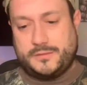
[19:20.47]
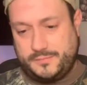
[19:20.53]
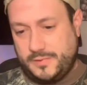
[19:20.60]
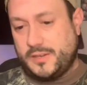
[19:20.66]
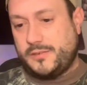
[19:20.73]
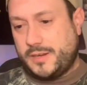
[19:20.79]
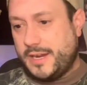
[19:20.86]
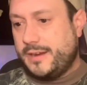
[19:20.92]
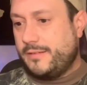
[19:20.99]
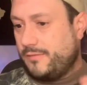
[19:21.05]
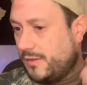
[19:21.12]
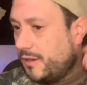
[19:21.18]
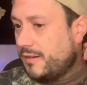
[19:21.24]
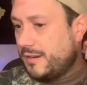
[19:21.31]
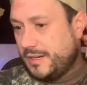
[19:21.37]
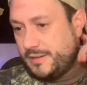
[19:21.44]
Okay, all
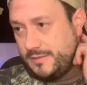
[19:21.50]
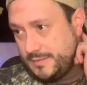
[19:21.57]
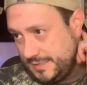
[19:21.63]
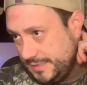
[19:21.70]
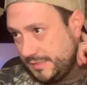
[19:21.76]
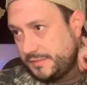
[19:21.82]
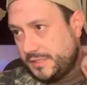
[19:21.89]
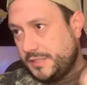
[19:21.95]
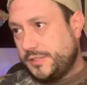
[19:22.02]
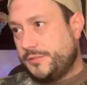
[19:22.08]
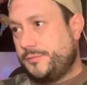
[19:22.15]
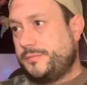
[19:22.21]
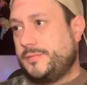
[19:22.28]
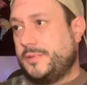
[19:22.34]
right. I see you.